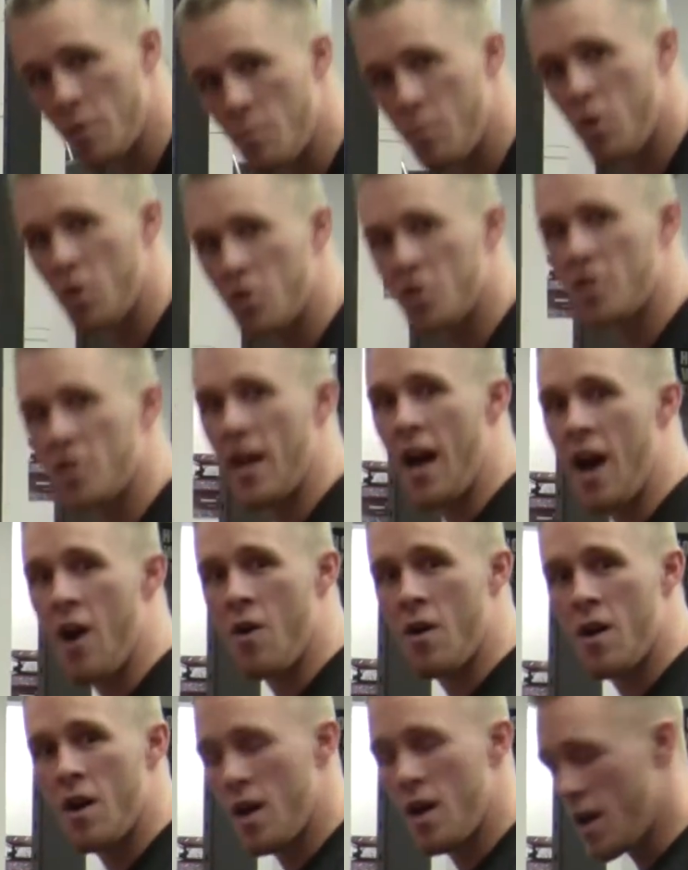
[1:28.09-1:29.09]
He's pushing
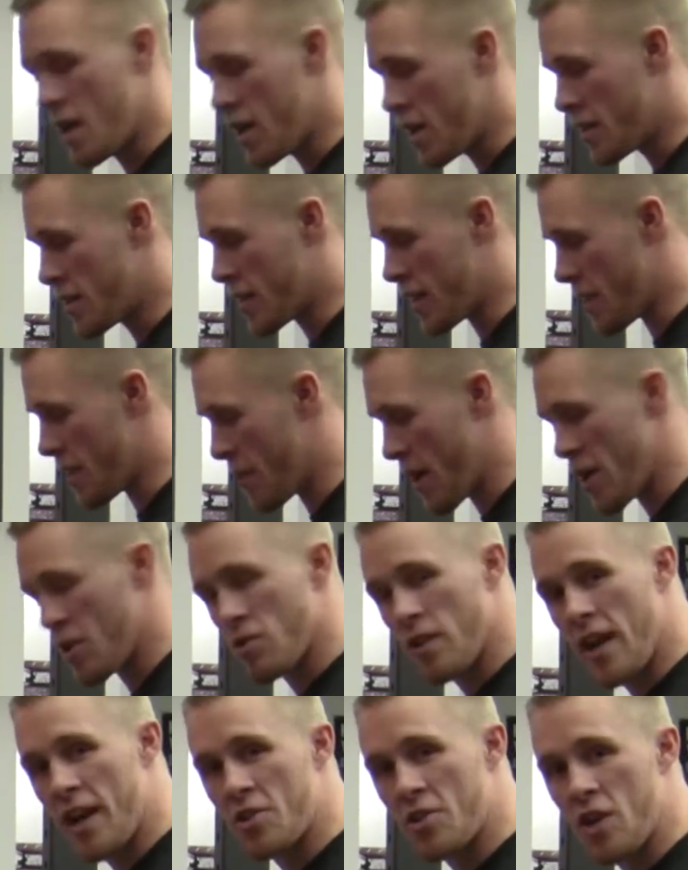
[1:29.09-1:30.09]
out to get
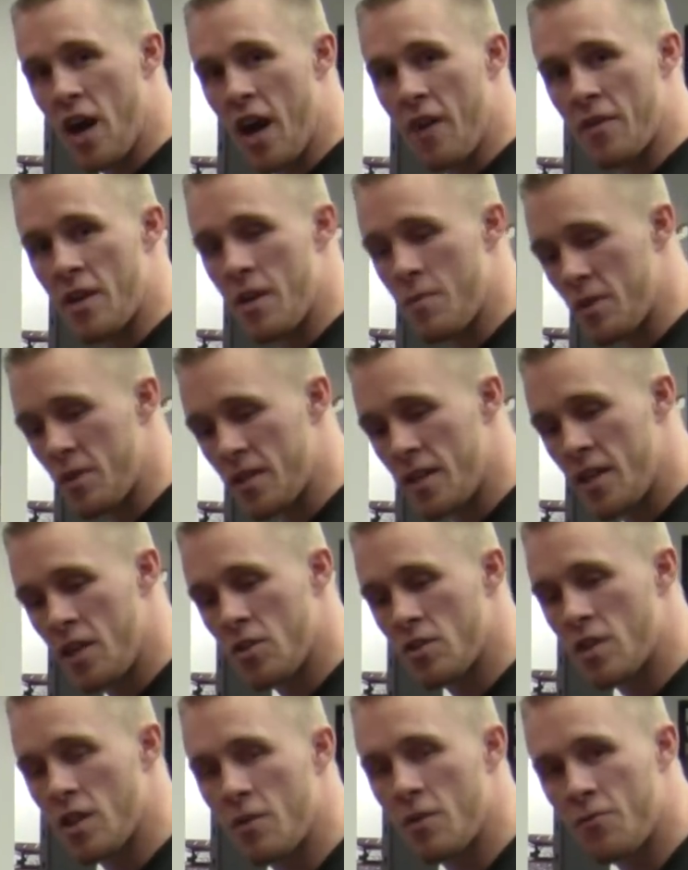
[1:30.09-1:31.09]
better leg drive, keeping his
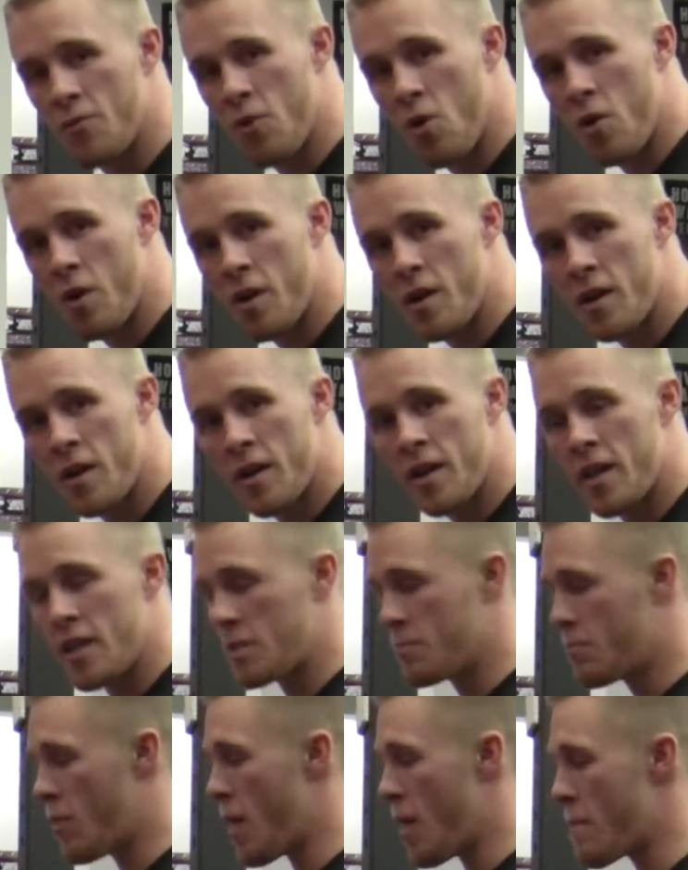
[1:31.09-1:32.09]
heels on the floor,
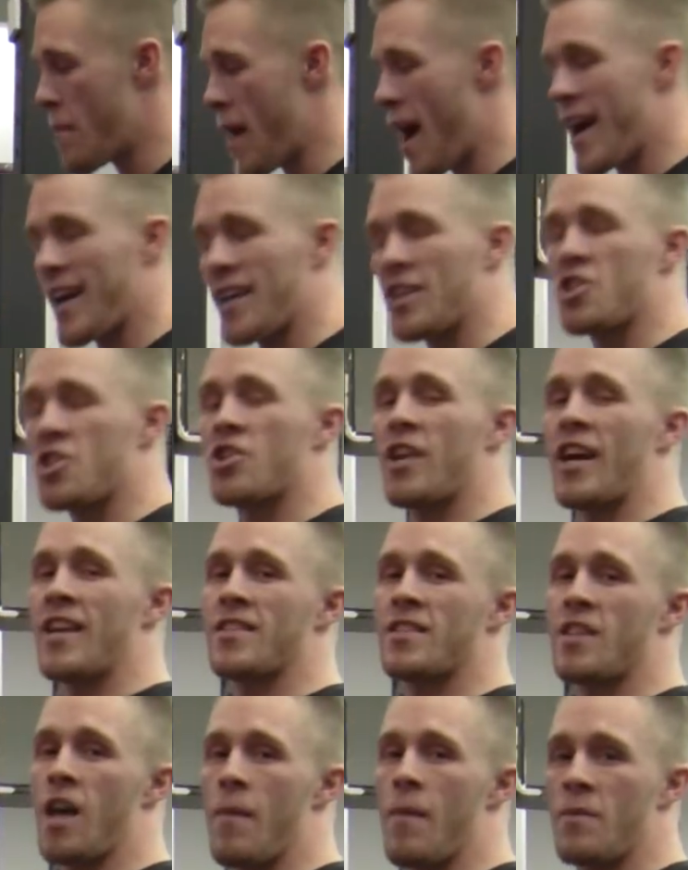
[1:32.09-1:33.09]
his butt back, his
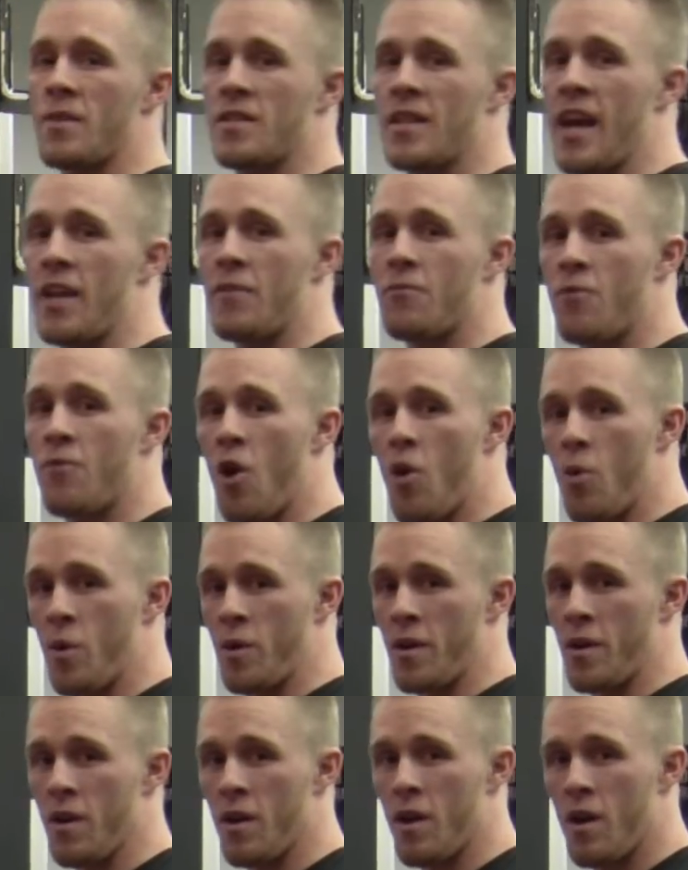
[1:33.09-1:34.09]
chest up, his head
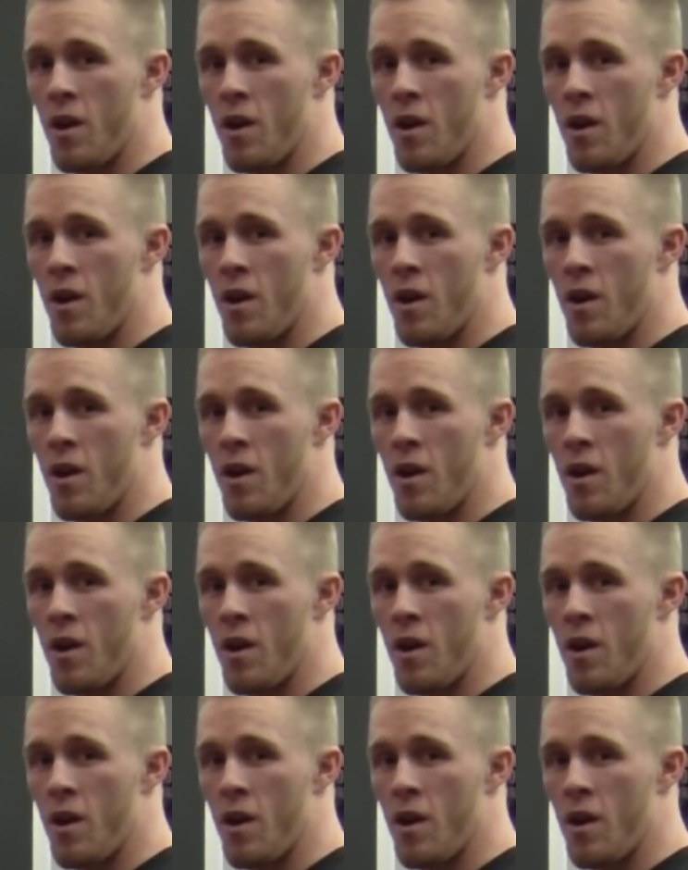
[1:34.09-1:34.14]
forward.